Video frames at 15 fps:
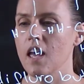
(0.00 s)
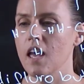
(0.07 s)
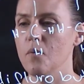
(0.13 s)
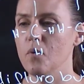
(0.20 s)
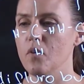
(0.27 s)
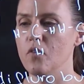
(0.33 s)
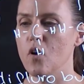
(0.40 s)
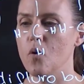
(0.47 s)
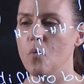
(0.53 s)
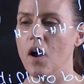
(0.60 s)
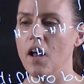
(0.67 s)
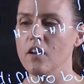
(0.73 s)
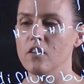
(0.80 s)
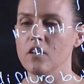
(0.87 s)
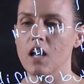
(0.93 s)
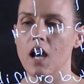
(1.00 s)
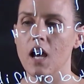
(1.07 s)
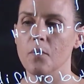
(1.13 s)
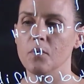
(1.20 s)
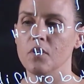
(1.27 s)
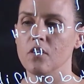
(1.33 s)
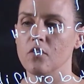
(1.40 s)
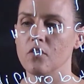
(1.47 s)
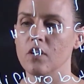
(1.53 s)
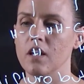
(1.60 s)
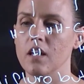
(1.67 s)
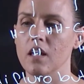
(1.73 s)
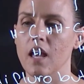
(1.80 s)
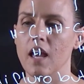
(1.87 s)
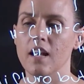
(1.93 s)
and we've got one on carbon
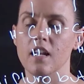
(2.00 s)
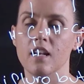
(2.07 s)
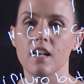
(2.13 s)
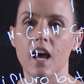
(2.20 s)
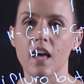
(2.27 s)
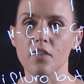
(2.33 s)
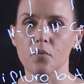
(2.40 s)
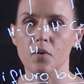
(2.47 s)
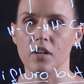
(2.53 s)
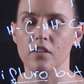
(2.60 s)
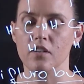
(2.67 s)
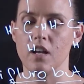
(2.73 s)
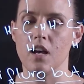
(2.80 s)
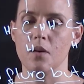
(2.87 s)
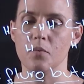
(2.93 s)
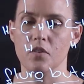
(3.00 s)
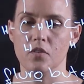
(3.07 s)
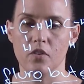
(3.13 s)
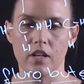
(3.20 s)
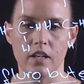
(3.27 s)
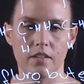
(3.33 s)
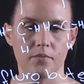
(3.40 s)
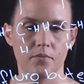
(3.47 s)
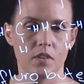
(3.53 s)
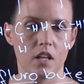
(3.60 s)
three and another one on carbon three.